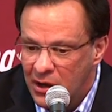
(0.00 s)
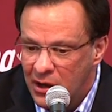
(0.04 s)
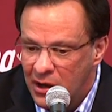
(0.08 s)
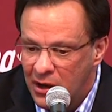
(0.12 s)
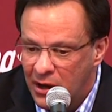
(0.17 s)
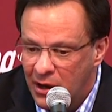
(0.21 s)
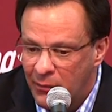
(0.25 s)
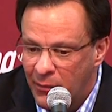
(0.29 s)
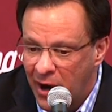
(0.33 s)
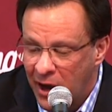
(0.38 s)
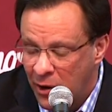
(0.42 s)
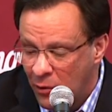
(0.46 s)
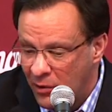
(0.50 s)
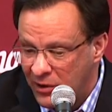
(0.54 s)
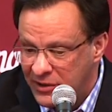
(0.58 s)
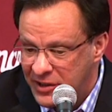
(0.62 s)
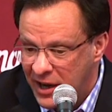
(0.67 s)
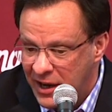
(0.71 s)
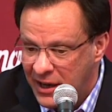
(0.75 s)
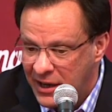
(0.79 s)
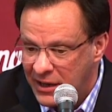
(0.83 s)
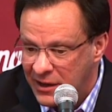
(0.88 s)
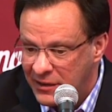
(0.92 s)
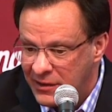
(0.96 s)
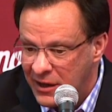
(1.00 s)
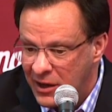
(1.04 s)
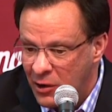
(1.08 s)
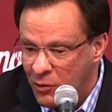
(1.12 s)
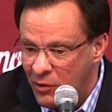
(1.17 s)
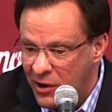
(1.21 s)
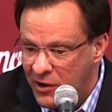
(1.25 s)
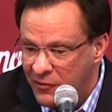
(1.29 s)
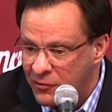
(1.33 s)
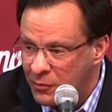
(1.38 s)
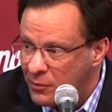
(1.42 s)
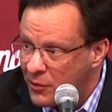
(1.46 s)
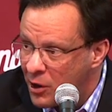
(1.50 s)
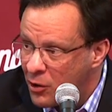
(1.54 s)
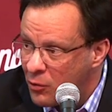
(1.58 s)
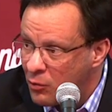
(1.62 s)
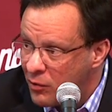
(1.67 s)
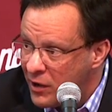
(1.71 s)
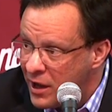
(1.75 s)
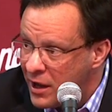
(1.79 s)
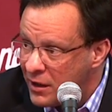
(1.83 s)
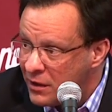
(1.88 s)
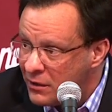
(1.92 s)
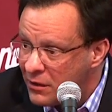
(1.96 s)
I don't want to take anything away from their
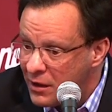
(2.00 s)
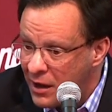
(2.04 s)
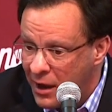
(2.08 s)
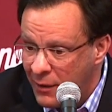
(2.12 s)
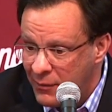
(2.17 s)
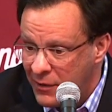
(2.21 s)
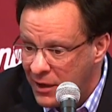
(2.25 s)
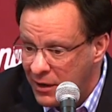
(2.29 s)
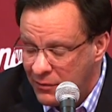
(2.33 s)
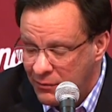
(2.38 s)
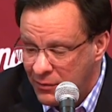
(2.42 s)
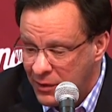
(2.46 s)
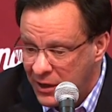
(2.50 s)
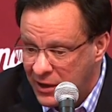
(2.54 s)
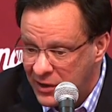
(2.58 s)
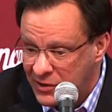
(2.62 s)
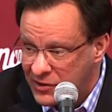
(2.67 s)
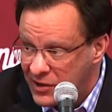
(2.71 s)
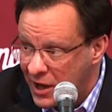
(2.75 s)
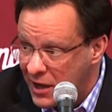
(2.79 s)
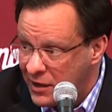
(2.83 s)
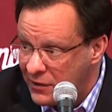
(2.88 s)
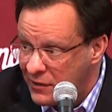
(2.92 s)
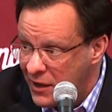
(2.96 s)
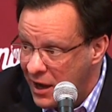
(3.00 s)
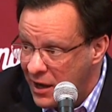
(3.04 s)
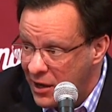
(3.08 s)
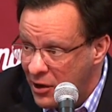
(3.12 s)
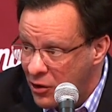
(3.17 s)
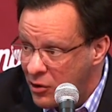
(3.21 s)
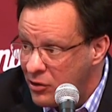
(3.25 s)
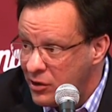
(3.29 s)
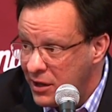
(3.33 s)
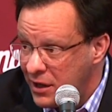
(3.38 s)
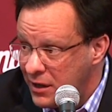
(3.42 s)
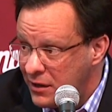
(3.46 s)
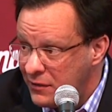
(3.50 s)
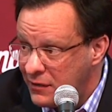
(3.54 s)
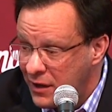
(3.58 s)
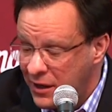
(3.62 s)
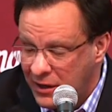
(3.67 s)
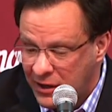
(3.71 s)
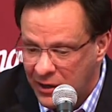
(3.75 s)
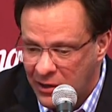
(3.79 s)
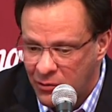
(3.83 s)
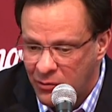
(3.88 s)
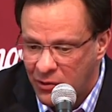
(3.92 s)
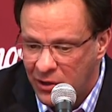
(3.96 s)
win. I mean, because they earned it. They
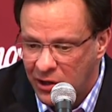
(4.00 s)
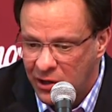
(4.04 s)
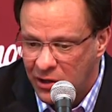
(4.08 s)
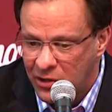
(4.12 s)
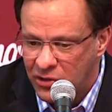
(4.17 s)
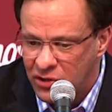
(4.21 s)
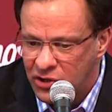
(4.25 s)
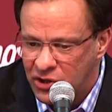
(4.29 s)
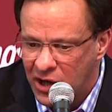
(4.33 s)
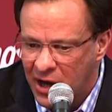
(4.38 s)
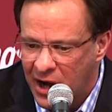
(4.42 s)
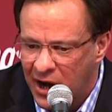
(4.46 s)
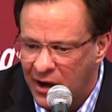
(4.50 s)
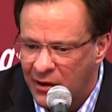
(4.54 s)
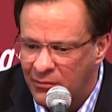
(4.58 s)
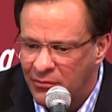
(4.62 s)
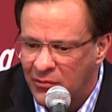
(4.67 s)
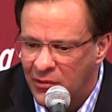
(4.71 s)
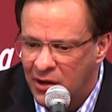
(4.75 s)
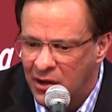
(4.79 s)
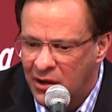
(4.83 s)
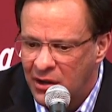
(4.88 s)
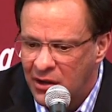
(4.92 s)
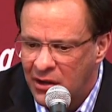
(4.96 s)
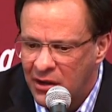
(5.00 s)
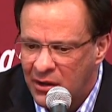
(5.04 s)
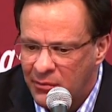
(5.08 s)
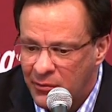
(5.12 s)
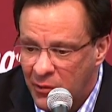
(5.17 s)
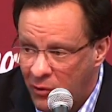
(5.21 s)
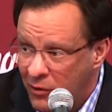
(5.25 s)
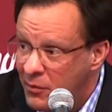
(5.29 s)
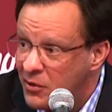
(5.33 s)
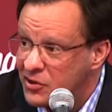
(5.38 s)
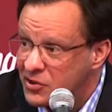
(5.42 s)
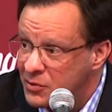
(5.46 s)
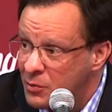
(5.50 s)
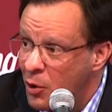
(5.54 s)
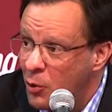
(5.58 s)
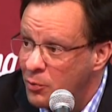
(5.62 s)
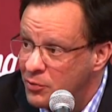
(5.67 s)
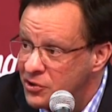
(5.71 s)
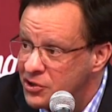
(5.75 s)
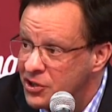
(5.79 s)
did a really good job. But we missed some open